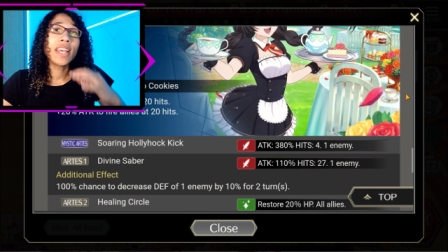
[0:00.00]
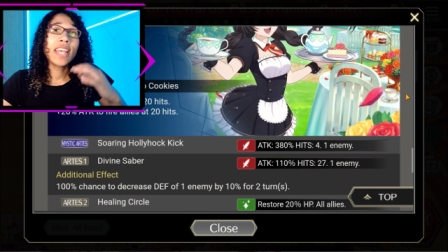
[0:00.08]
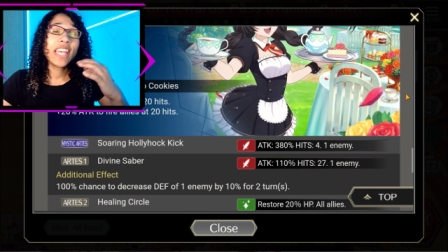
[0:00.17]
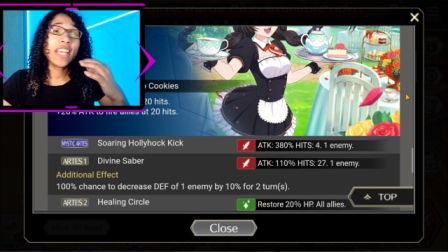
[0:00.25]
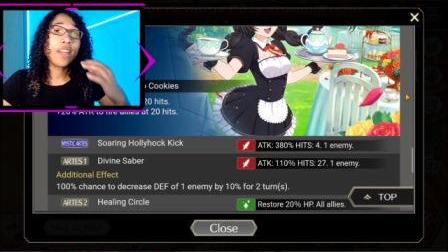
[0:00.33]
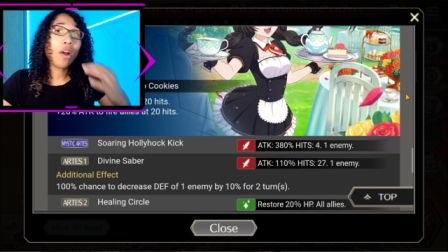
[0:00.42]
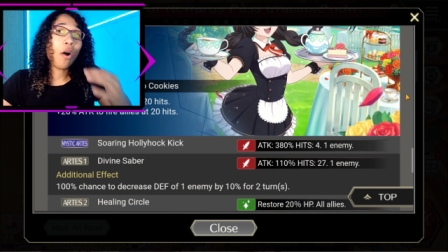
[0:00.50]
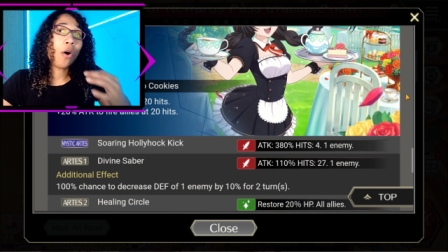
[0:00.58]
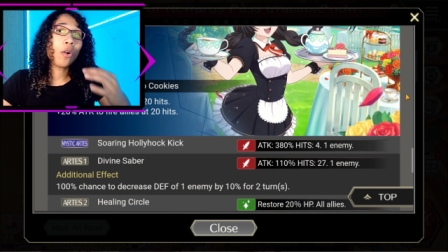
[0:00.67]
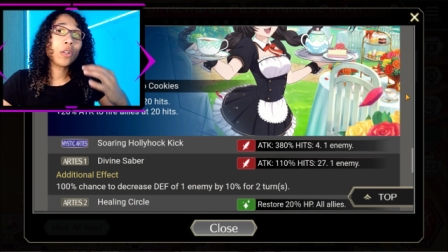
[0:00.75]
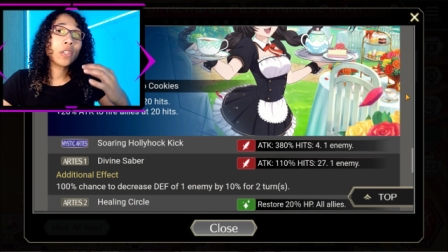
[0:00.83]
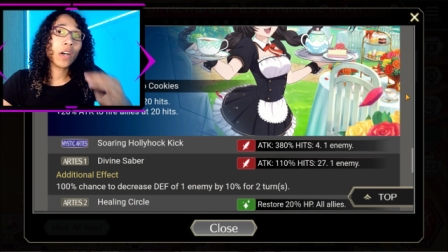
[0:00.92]
in
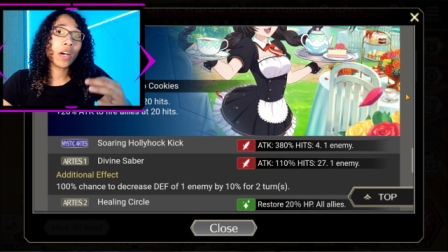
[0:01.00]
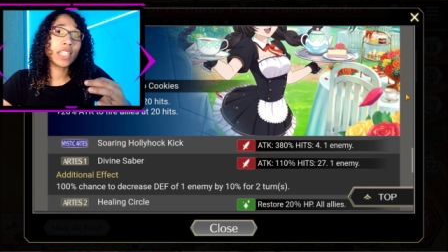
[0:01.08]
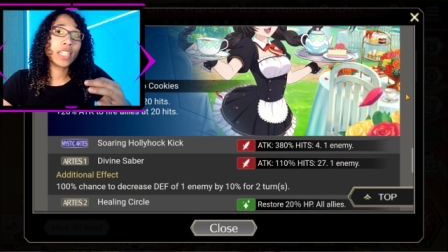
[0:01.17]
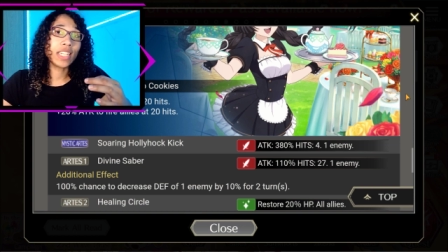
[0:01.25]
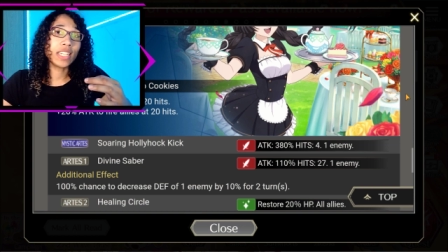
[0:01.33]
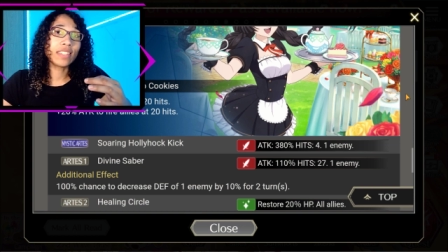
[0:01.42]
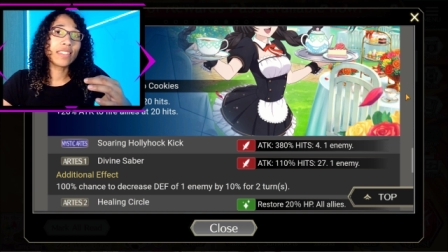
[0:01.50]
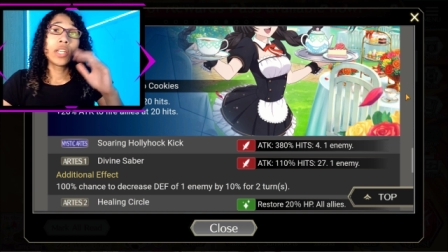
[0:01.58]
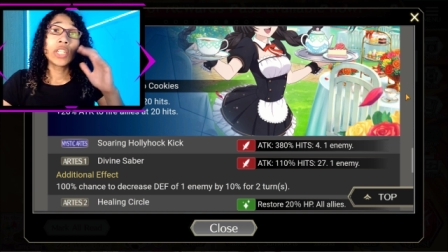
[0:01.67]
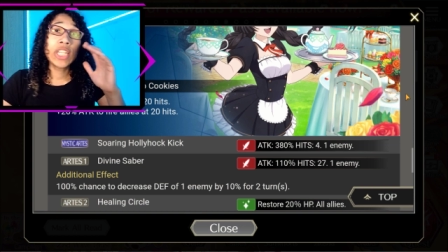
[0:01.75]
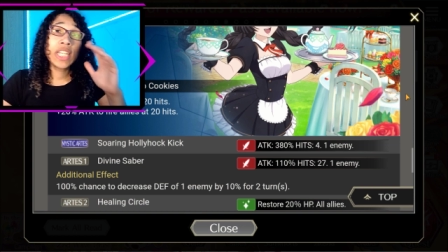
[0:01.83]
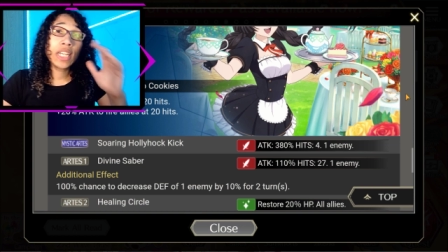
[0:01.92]
all content.
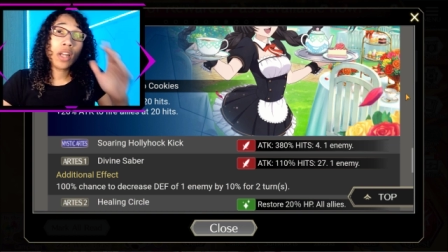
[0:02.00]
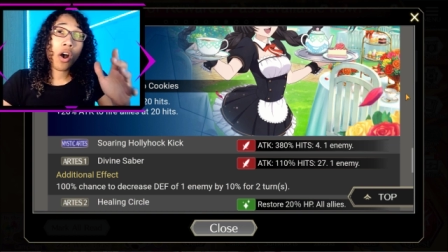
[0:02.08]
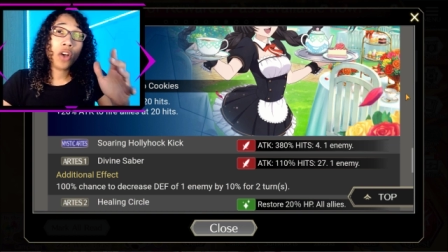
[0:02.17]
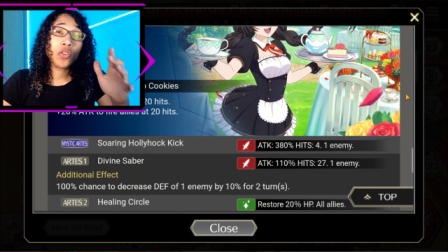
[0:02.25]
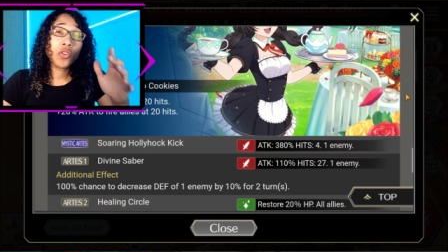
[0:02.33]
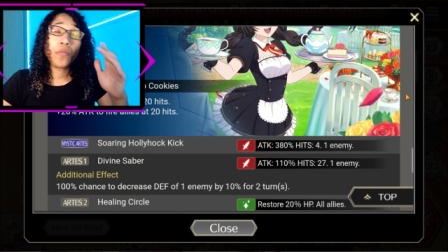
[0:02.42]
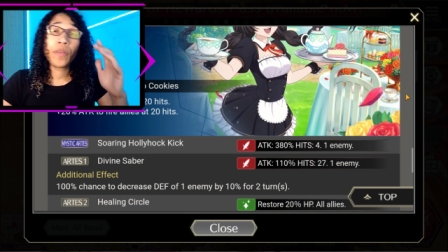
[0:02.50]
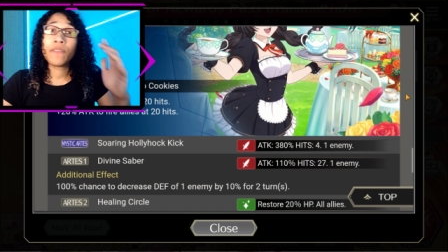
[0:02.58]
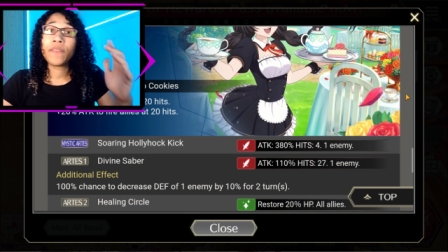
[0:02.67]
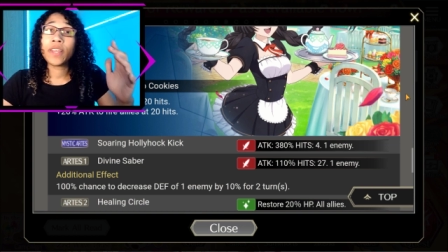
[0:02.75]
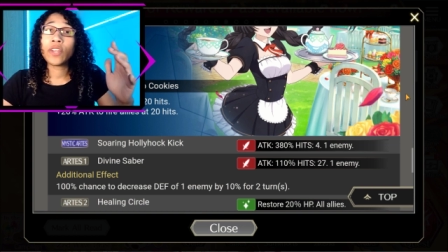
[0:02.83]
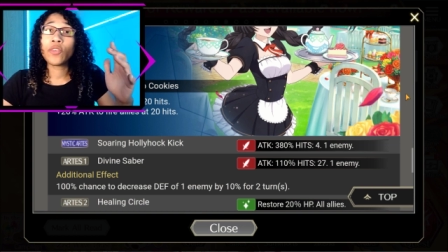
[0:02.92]
She can also
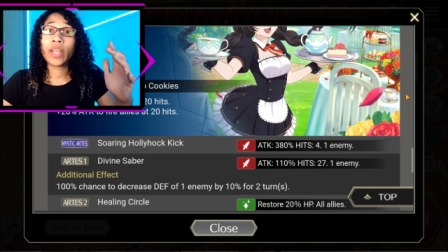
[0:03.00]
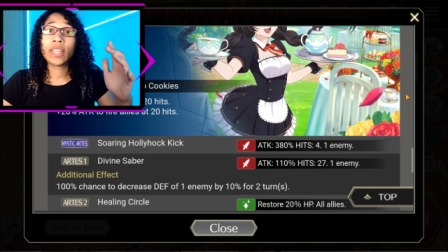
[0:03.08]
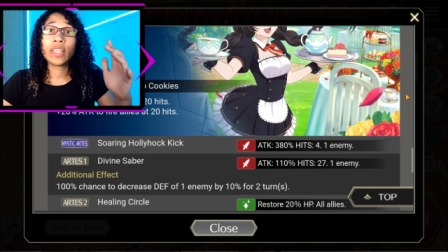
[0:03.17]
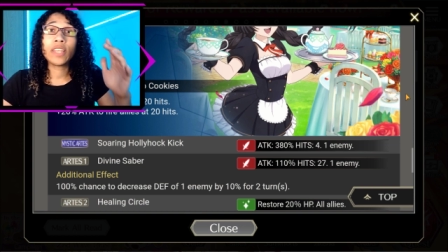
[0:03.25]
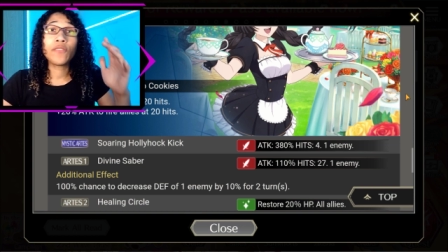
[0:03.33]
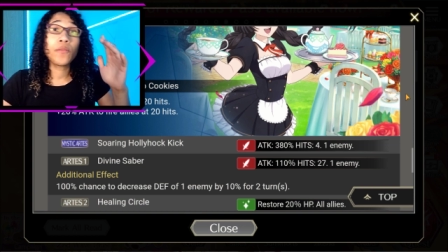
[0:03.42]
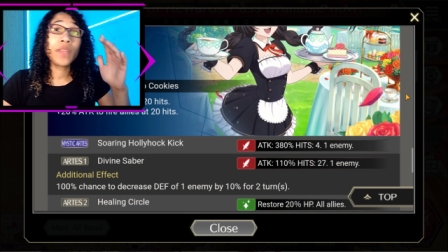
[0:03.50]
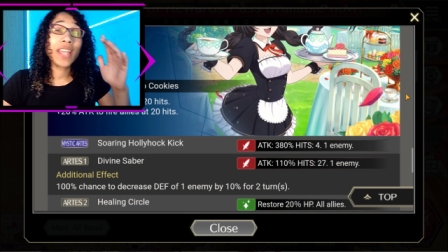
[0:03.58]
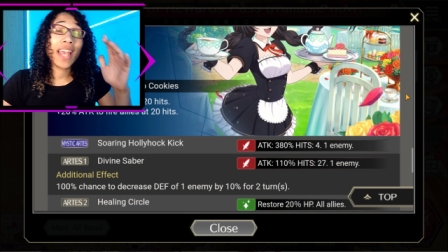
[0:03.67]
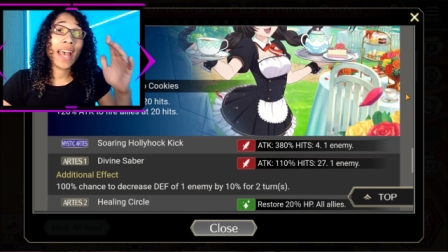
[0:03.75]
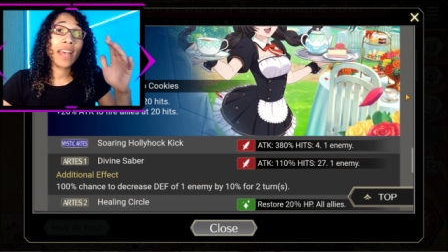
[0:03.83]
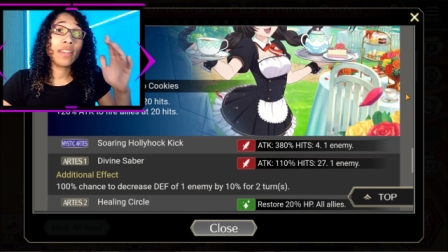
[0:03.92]
benefit greatly from
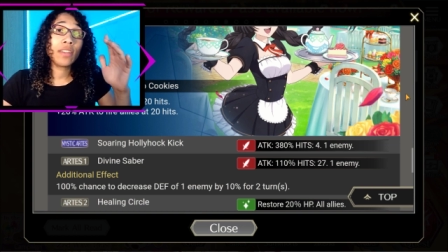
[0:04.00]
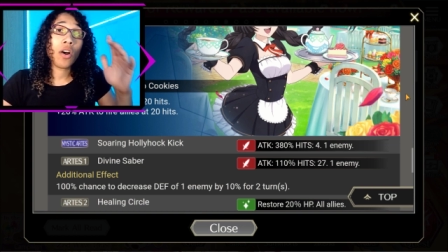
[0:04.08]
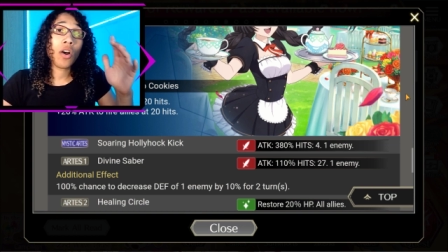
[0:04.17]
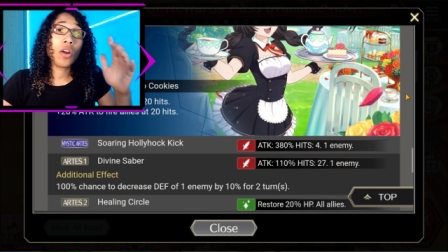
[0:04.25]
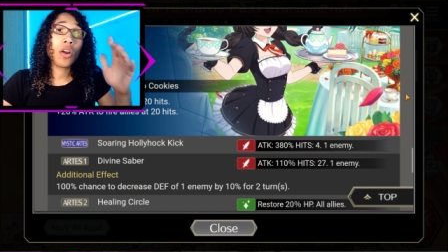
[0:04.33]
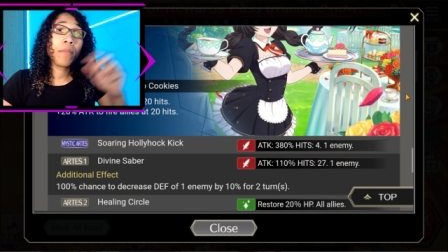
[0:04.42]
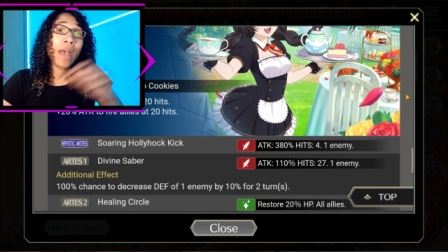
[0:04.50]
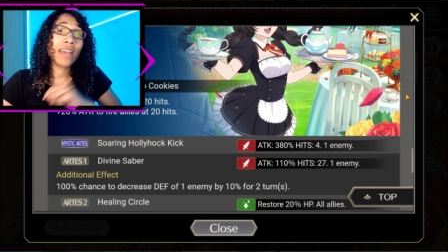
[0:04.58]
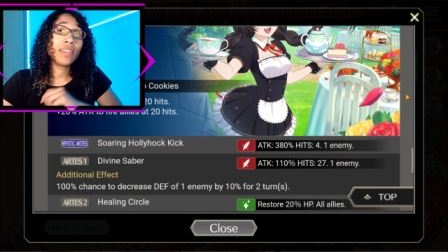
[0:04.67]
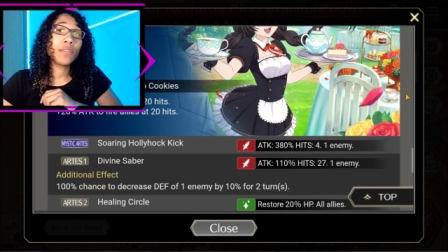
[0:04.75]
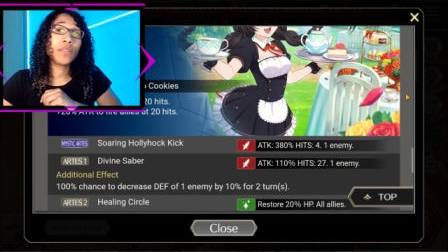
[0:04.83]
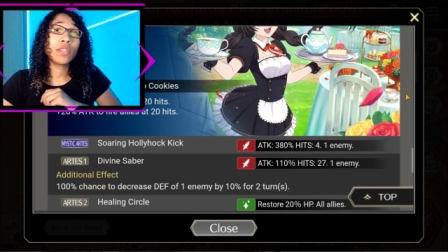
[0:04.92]
the SR
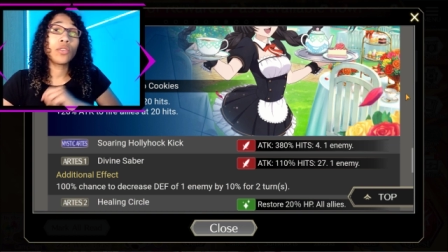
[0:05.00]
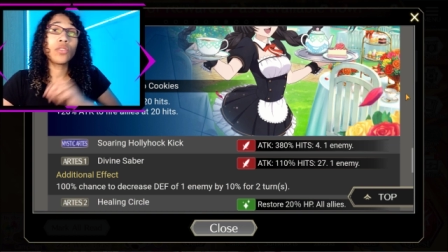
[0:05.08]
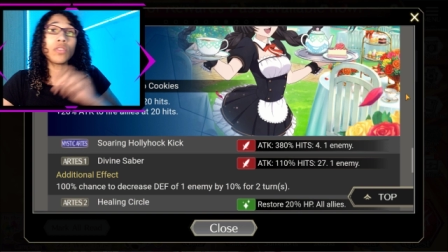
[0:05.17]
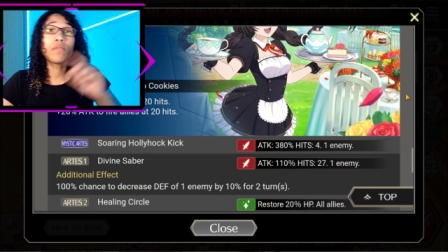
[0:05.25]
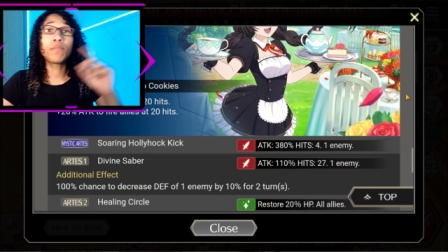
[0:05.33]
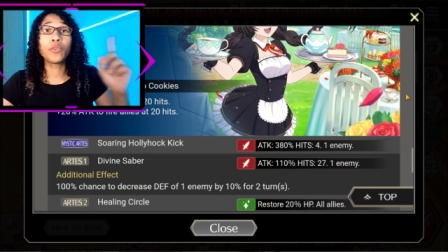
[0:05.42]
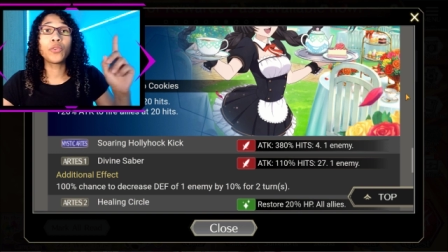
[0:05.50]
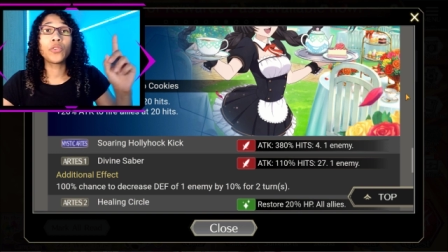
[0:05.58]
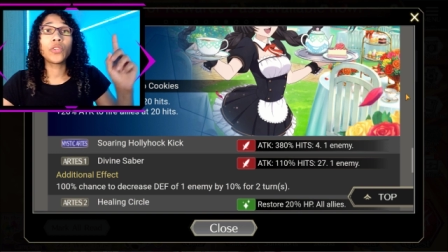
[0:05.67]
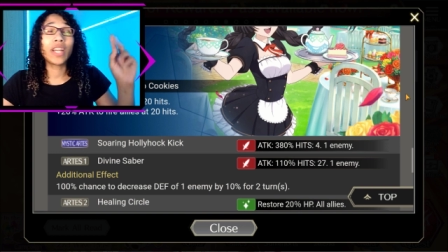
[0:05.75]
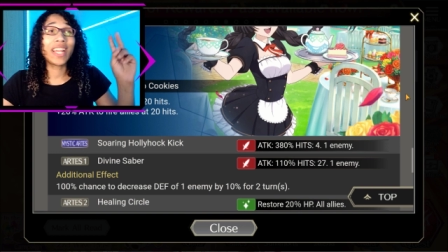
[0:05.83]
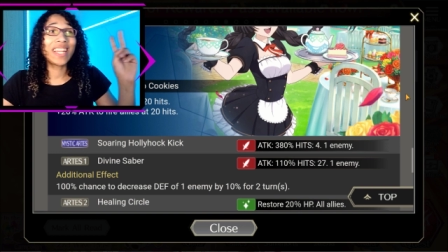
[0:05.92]
passive skills of
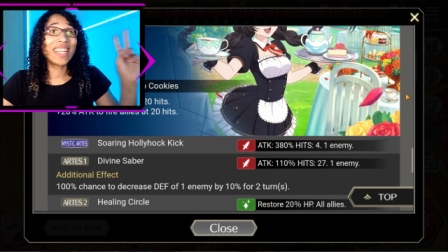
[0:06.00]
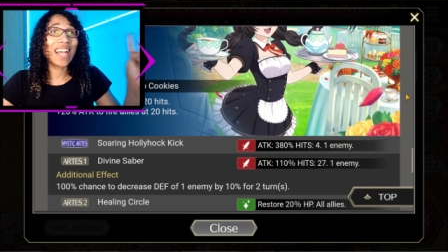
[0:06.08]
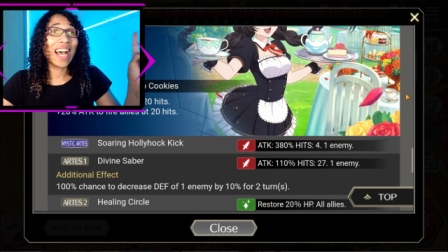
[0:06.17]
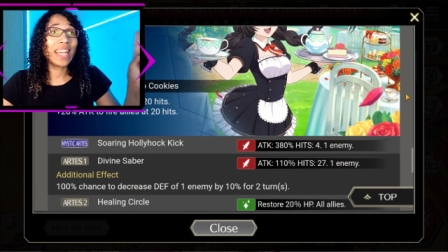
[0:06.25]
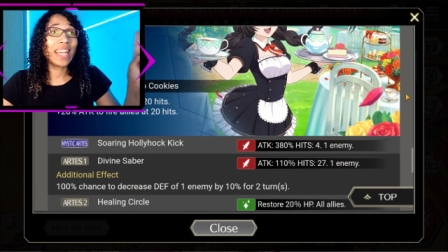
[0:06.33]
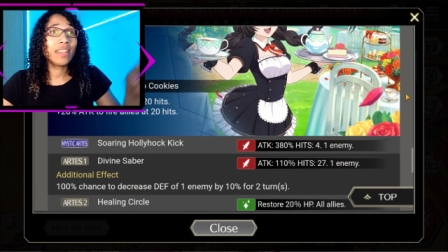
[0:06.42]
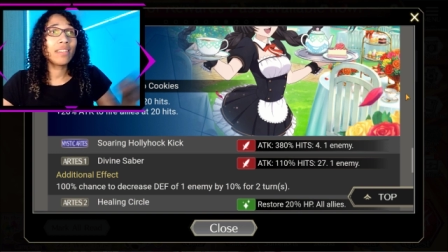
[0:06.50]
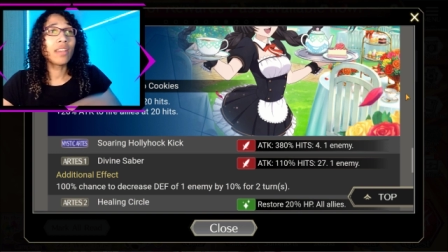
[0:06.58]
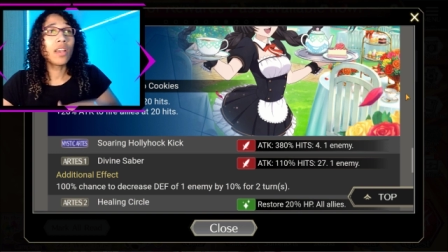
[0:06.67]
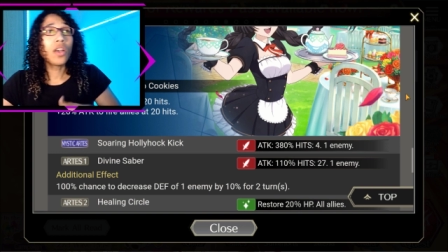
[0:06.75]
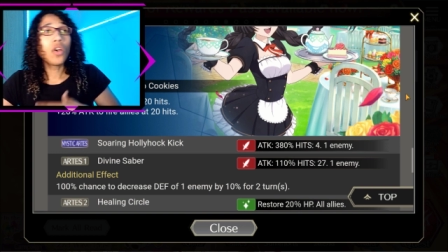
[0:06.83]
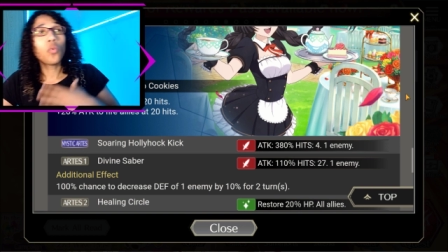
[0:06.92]
Bruiser and Gaius,